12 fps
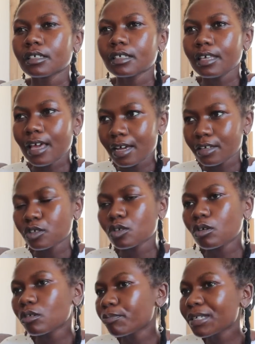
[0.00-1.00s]
Yeah,
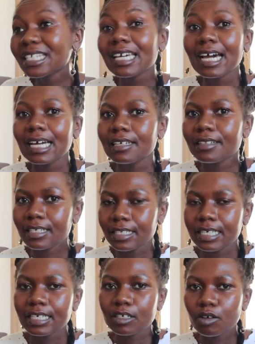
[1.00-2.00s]
so basically the
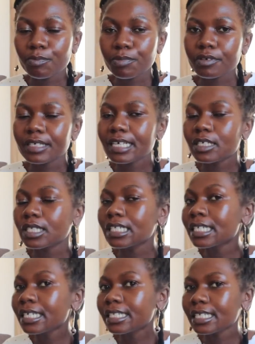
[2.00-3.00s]
takedown process
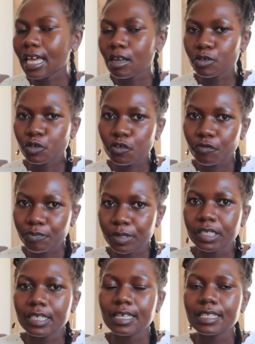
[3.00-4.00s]
needs a lot of
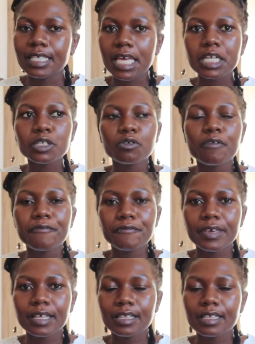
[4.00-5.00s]
patience, and
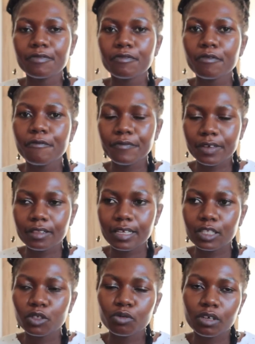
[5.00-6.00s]
if you feel
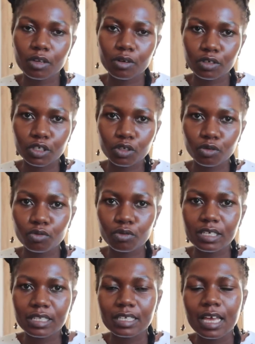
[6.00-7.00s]
that you cannot do
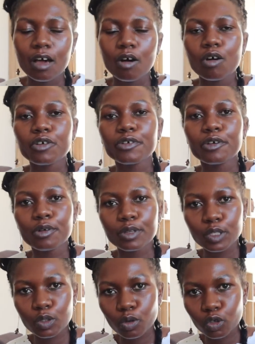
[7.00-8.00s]
it, or you're
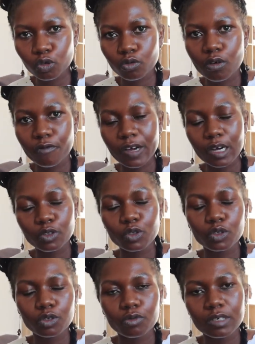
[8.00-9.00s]
not so sure of how
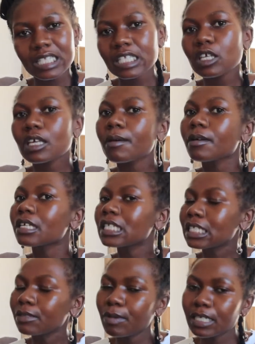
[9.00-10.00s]
to do it,
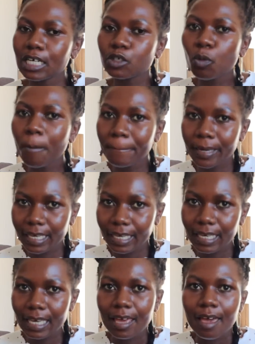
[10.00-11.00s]
it's better to
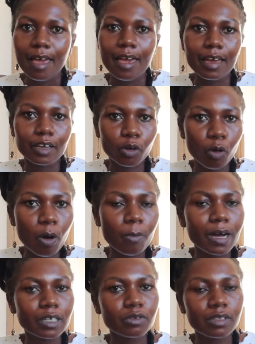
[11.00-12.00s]
pay and go
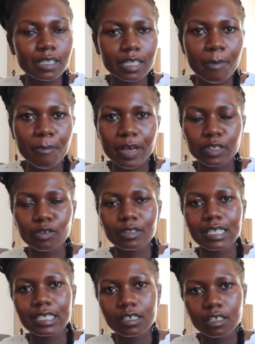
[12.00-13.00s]
back to the same person
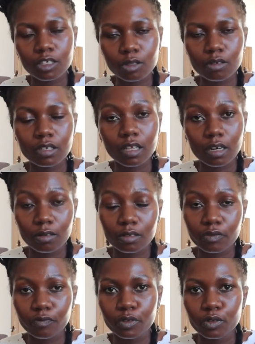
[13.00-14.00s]
that installed the
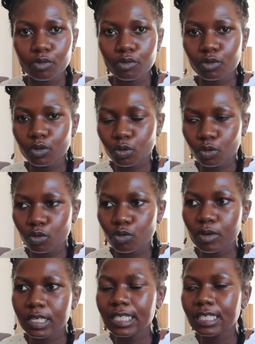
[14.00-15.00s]
locks for you to
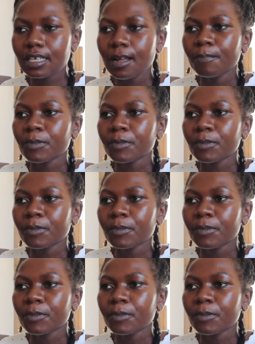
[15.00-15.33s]
do it,